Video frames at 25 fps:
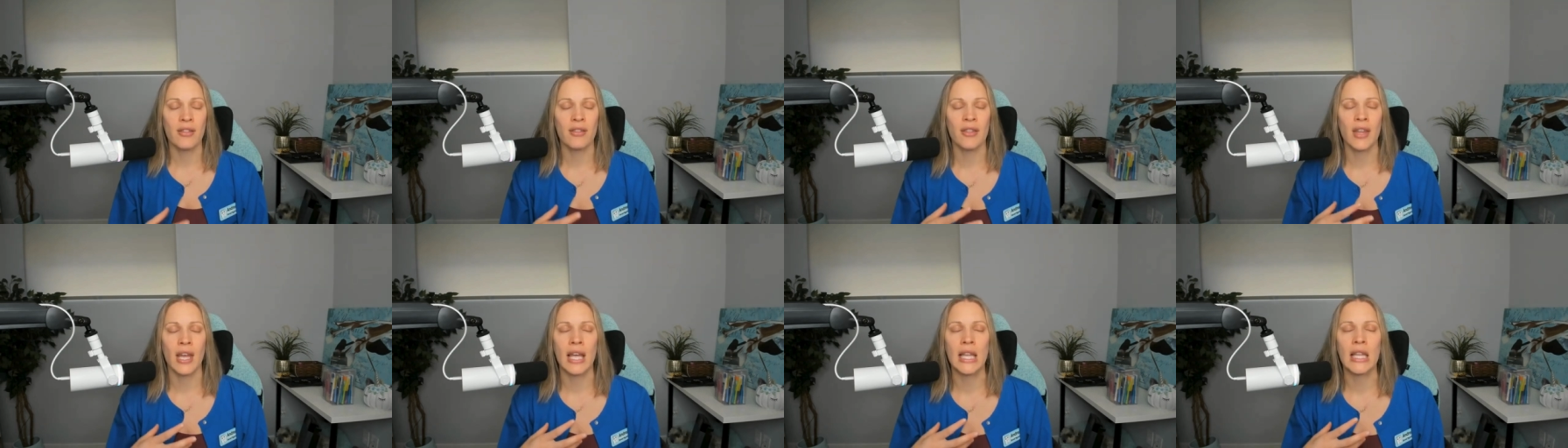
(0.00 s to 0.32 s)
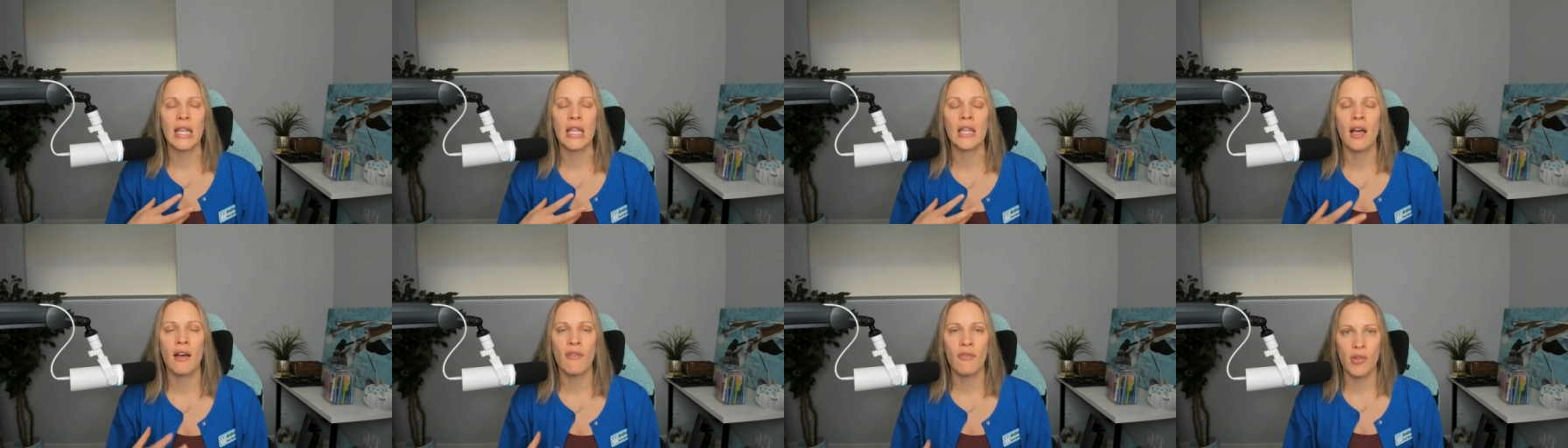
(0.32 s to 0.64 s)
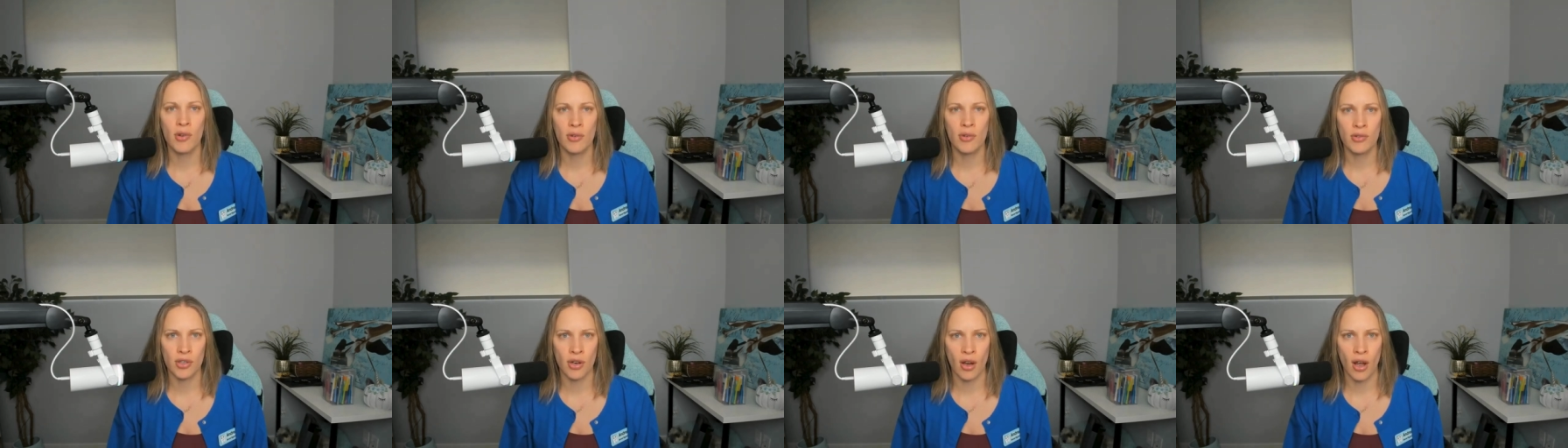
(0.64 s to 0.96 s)
they love
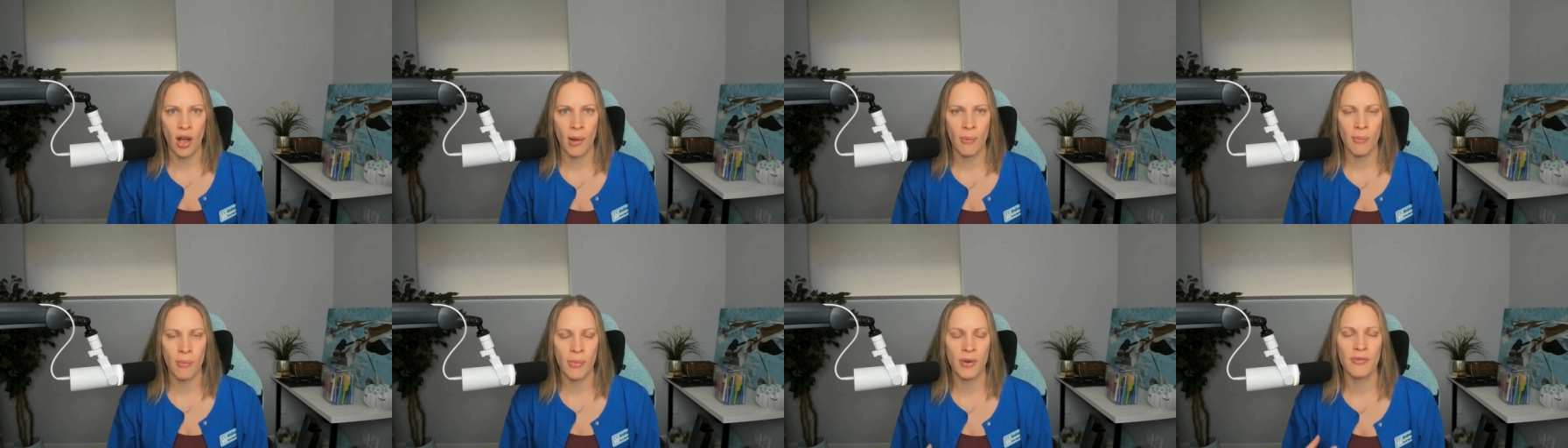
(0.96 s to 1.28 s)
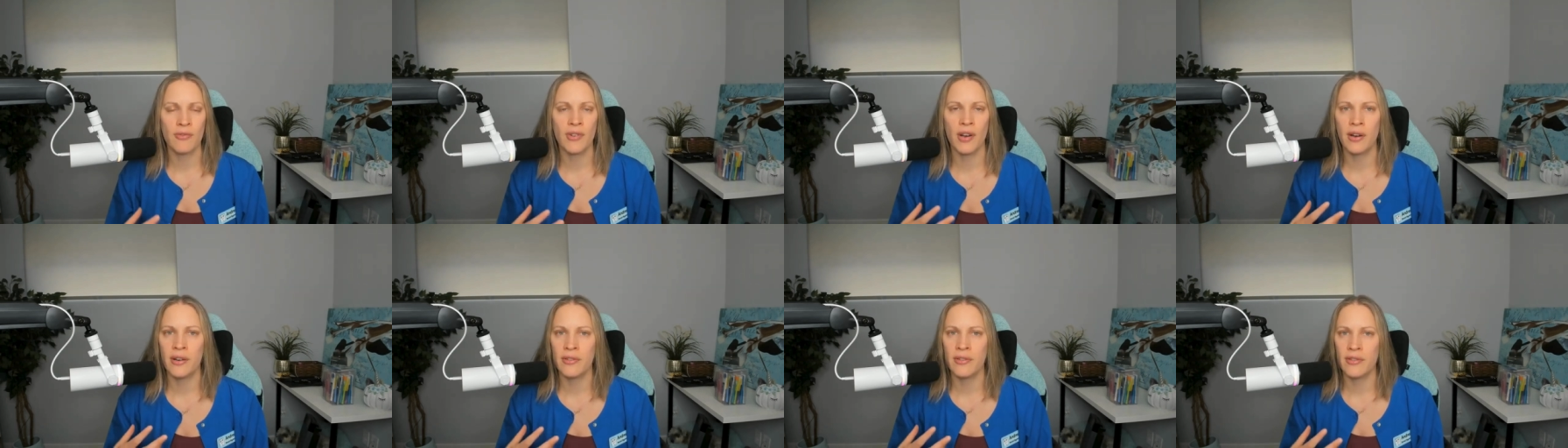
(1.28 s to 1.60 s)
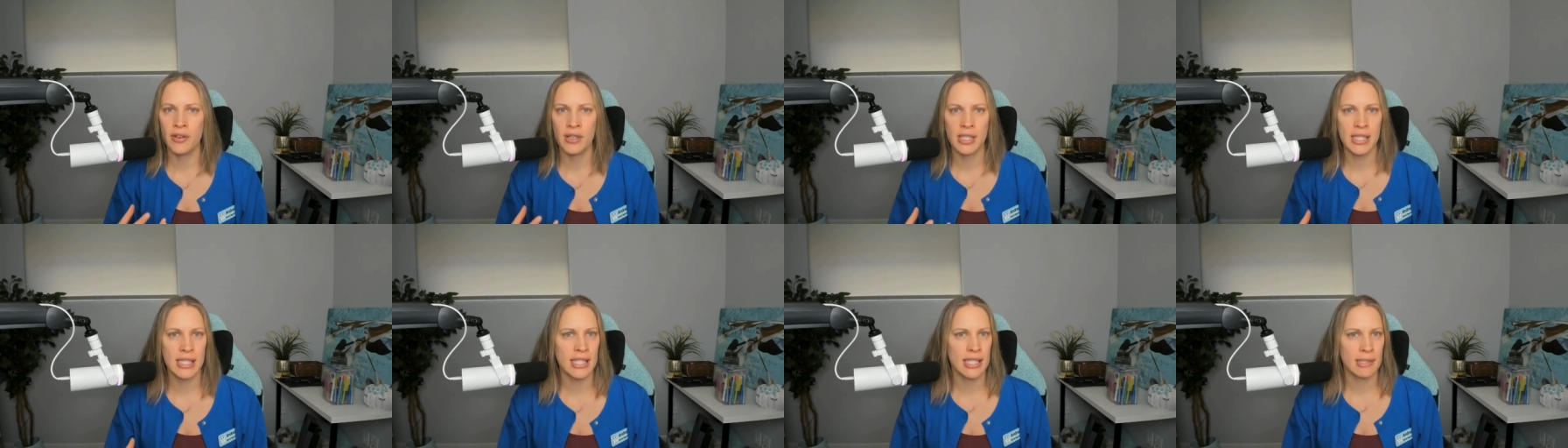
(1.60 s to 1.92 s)
their job. They're very,
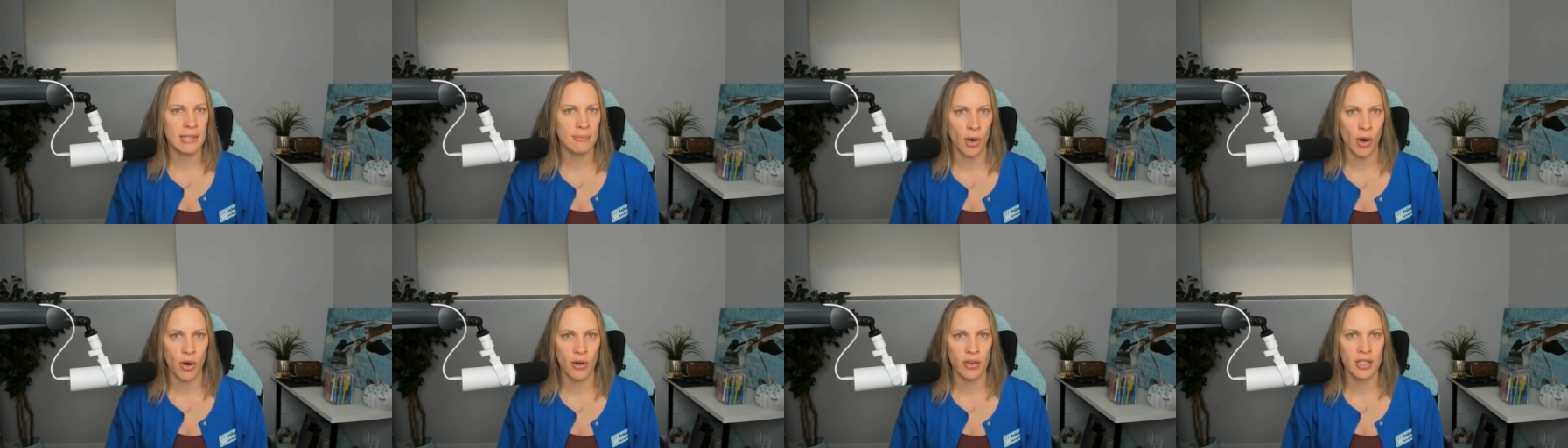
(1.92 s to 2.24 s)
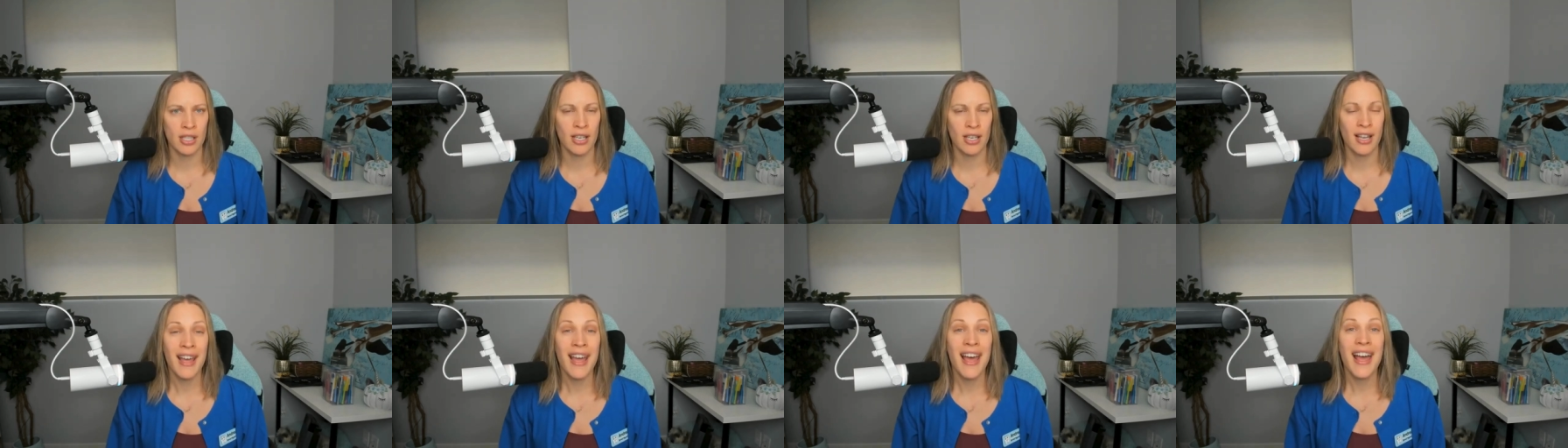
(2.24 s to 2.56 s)
very smart.